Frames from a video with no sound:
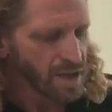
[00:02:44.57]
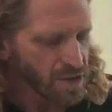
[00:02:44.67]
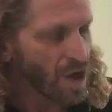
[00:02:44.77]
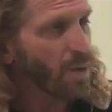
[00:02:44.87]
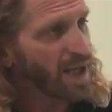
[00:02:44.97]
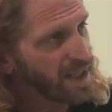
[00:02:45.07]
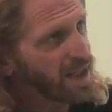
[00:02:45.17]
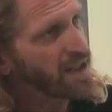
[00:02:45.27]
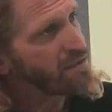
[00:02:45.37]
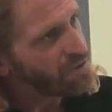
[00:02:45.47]
So it can
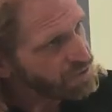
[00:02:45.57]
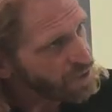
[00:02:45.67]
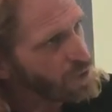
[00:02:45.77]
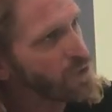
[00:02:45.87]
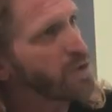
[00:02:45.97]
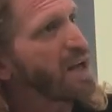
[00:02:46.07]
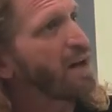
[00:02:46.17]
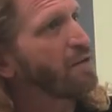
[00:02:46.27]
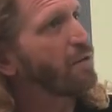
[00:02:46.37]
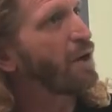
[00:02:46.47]
get further
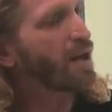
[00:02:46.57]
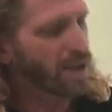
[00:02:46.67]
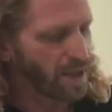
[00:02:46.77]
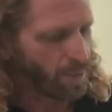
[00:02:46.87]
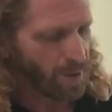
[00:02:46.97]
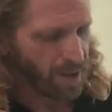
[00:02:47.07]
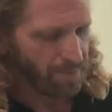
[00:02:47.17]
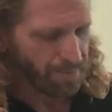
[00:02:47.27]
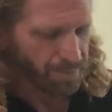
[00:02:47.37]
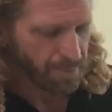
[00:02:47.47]
down the run a little bit.
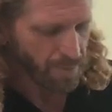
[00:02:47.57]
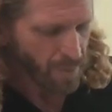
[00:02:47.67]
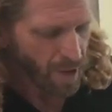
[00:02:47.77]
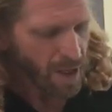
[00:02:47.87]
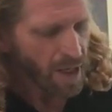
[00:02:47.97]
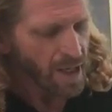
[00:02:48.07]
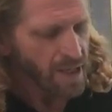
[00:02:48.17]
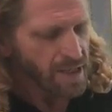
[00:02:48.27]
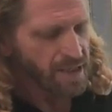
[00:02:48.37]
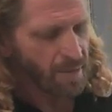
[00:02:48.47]

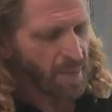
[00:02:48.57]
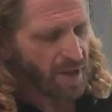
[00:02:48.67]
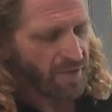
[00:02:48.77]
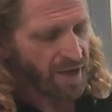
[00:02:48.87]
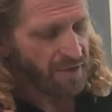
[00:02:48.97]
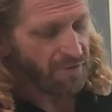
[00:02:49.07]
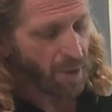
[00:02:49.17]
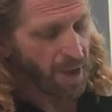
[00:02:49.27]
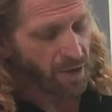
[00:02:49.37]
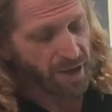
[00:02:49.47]
Some of the
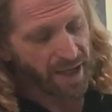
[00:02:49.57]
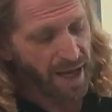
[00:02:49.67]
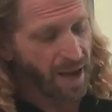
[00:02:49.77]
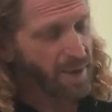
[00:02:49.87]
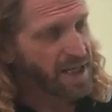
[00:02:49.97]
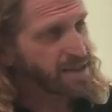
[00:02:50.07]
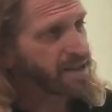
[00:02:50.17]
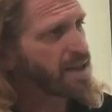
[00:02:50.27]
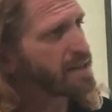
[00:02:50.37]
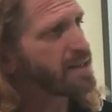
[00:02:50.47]

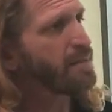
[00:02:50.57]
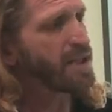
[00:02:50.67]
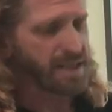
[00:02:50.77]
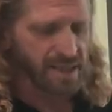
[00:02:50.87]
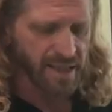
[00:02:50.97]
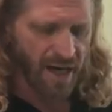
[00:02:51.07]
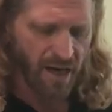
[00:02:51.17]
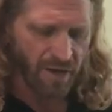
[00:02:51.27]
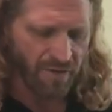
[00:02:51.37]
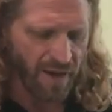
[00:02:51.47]
pharmacodynamics, some of the
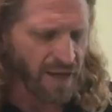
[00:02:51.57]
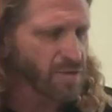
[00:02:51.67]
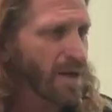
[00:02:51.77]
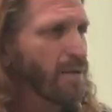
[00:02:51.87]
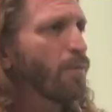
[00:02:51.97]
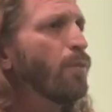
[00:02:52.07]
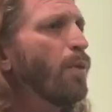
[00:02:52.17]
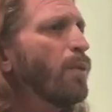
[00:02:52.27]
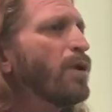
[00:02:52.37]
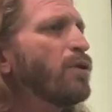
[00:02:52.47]
desired effects, right?
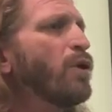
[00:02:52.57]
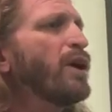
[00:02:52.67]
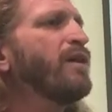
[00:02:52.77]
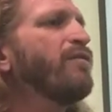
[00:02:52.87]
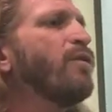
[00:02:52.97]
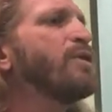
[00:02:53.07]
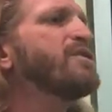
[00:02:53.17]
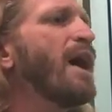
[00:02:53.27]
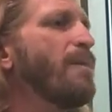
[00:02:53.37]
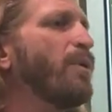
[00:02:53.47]
What we're looking for is
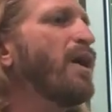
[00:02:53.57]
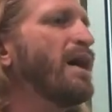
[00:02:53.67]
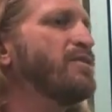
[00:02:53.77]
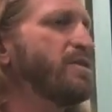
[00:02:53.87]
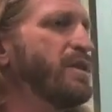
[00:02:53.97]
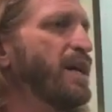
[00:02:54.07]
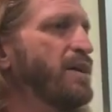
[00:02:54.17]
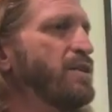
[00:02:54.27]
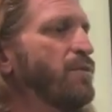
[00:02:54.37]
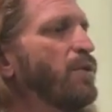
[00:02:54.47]

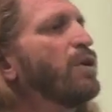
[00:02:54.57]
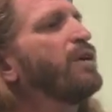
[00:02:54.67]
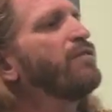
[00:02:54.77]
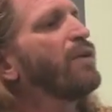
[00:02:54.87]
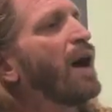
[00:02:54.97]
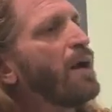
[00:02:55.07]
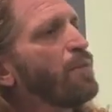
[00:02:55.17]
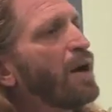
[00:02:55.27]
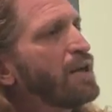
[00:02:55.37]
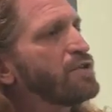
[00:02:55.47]
hyperoxygenation. We're looking for
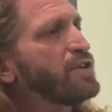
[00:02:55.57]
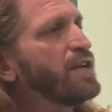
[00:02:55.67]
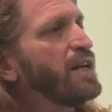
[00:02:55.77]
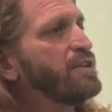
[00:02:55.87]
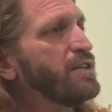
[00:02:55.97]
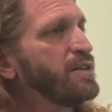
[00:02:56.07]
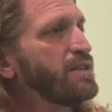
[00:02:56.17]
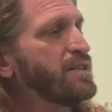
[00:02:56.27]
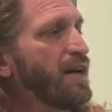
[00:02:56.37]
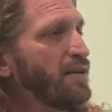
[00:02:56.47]
hyperoxygenation of the
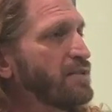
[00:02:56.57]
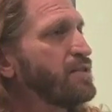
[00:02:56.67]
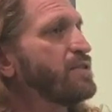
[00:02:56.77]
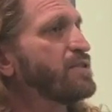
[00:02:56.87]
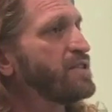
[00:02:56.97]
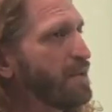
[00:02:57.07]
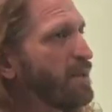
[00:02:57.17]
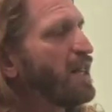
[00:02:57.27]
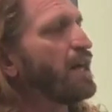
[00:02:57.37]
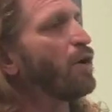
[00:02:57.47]
cells to
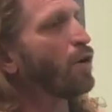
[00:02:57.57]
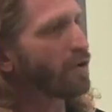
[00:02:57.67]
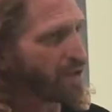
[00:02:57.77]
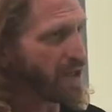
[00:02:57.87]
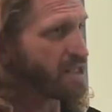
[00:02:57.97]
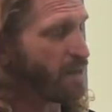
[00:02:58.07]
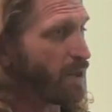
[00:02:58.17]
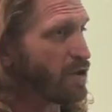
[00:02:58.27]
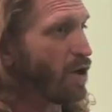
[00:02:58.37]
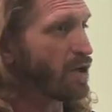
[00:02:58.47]
stimulate all the things that
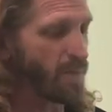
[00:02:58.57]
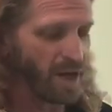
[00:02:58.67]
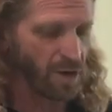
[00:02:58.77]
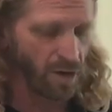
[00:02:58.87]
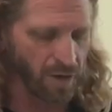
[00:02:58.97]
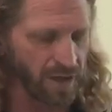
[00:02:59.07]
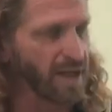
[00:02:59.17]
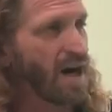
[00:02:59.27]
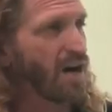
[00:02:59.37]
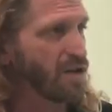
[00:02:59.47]
we talked about earlier,
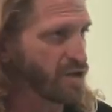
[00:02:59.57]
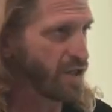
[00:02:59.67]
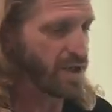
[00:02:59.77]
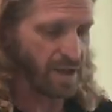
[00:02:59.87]
the collagen.